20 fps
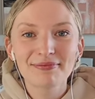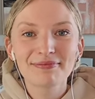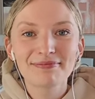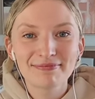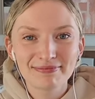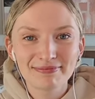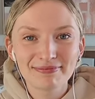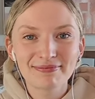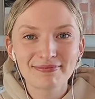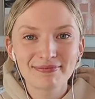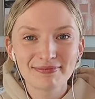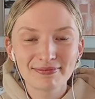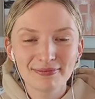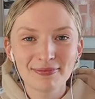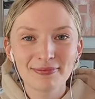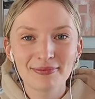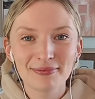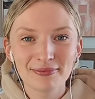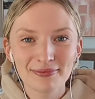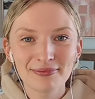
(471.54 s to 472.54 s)

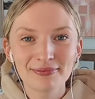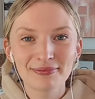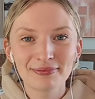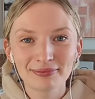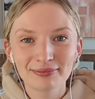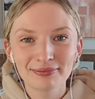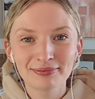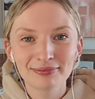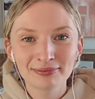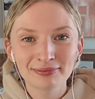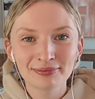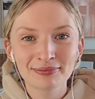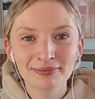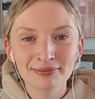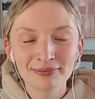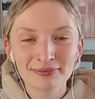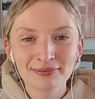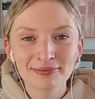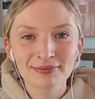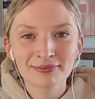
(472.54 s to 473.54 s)

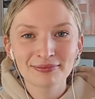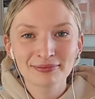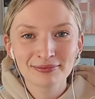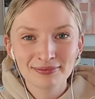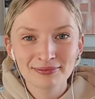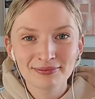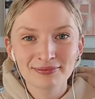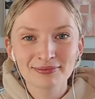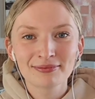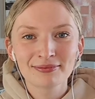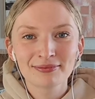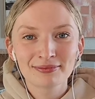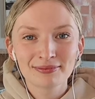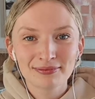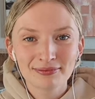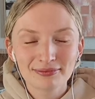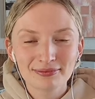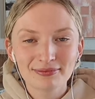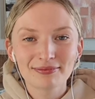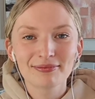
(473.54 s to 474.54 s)

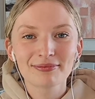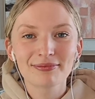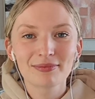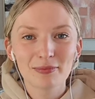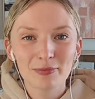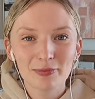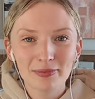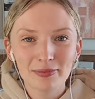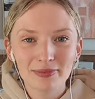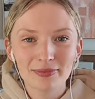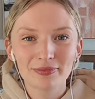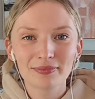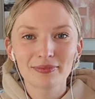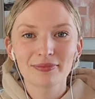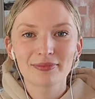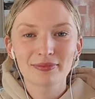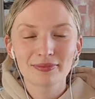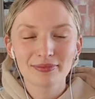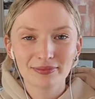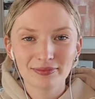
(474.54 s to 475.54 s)

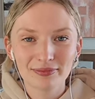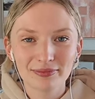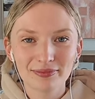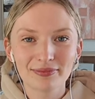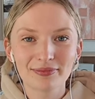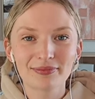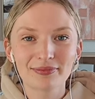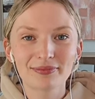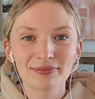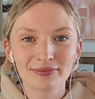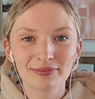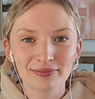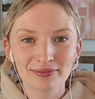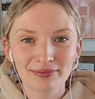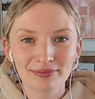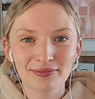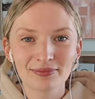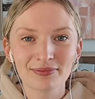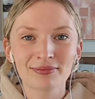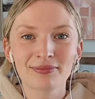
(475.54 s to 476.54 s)

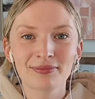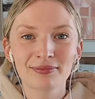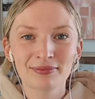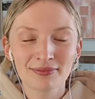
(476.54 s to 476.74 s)
[no speech]